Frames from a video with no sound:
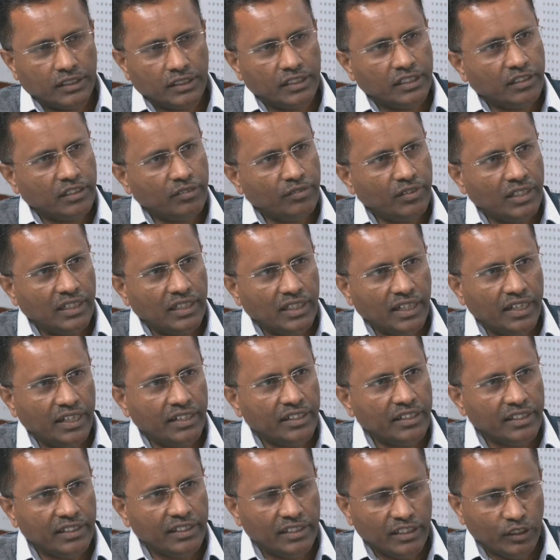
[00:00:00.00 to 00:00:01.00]
away land
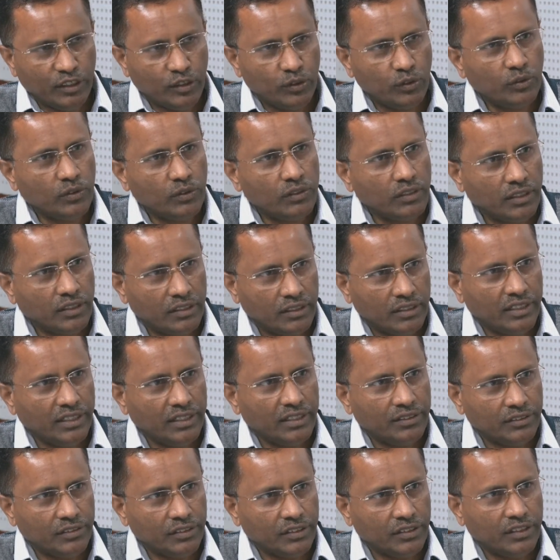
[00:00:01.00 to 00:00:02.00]
into that
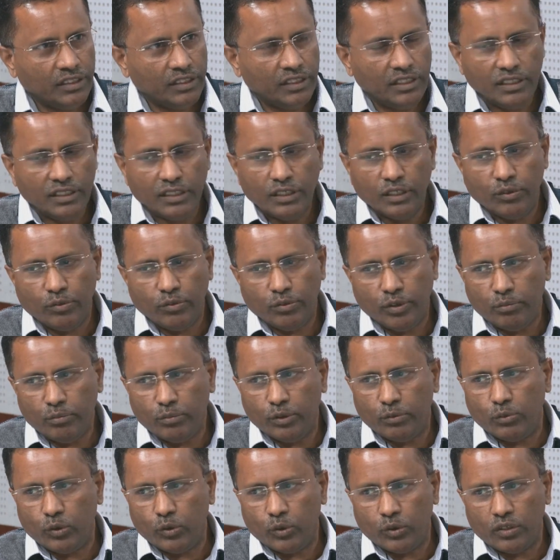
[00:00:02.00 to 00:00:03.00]
AICTE web
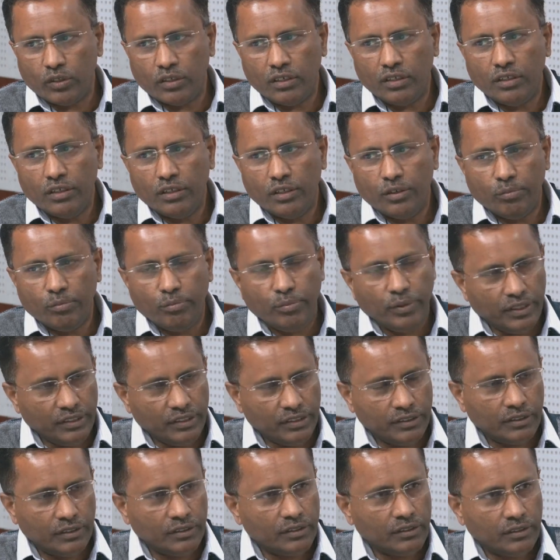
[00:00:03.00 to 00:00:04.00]
portal page.
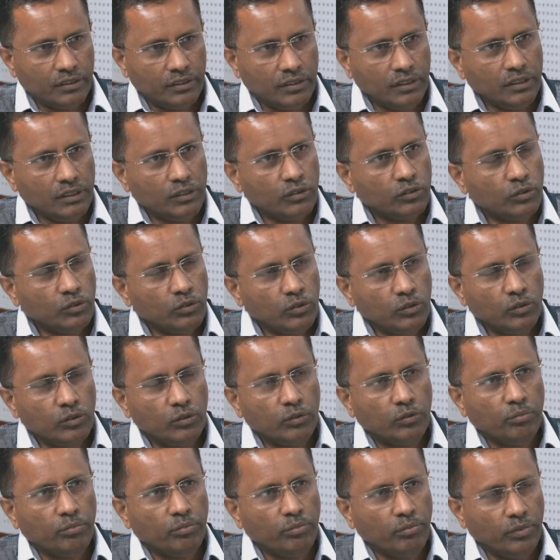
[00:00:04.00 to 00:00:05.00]
So
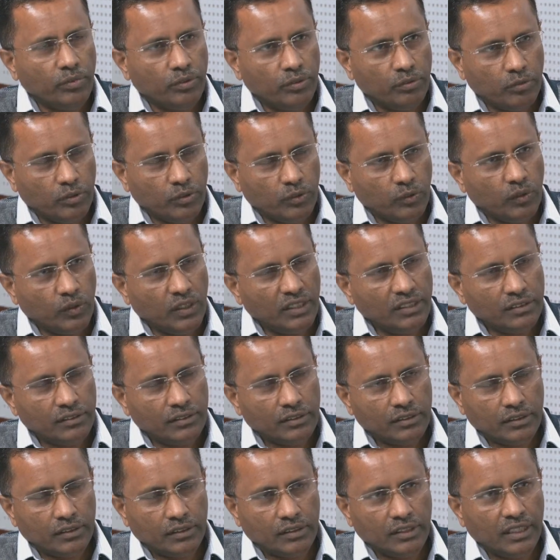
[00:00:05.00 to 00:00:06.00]
once
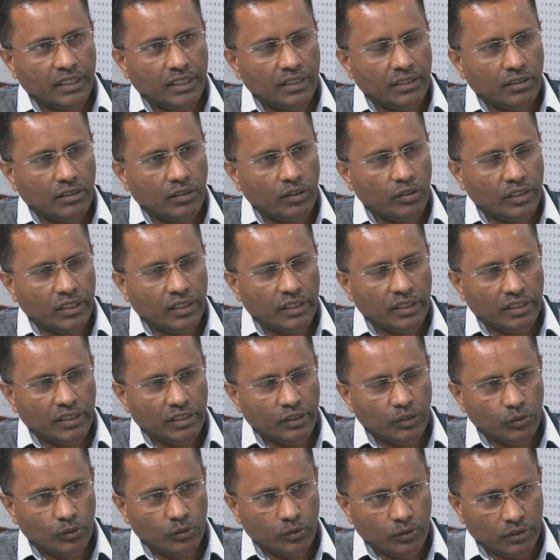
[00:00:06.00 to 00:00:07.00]
they log in
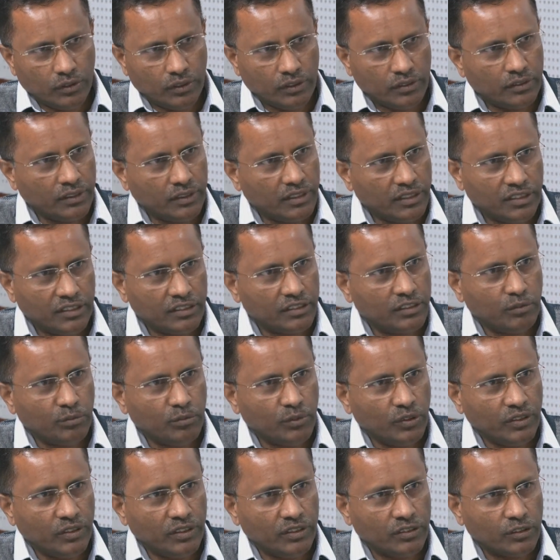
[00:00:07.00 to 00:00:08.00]
into this
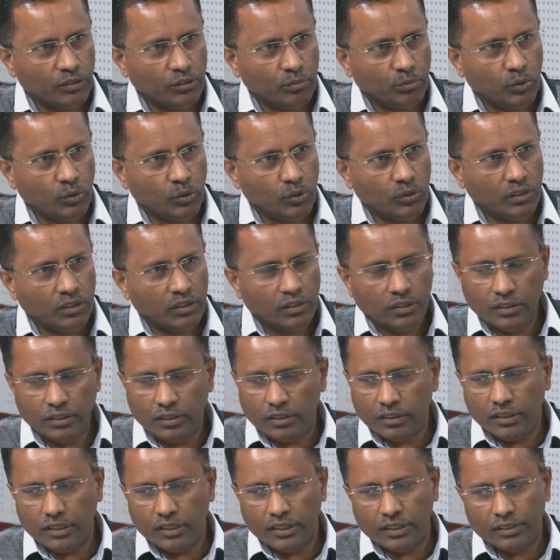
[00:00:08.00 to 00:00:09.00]
NSWS portal,
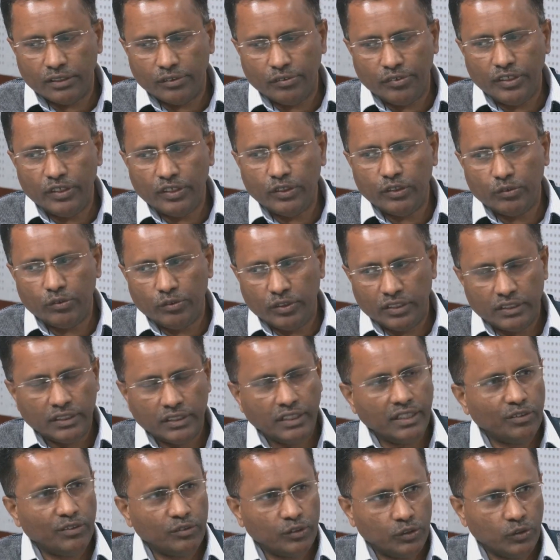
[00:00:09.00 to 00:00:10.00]
that video which I
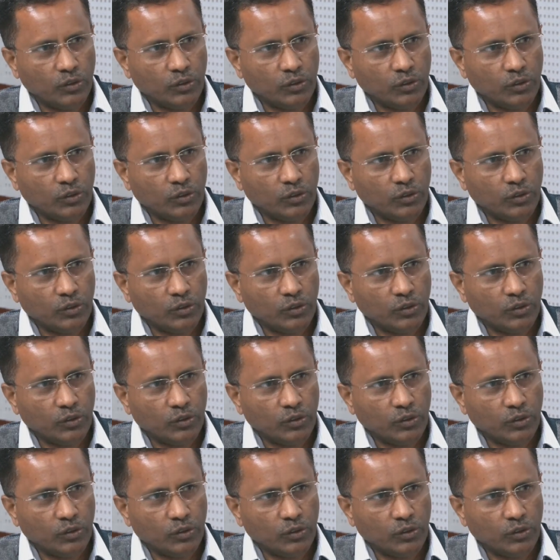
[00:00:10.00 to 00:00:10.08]
have shown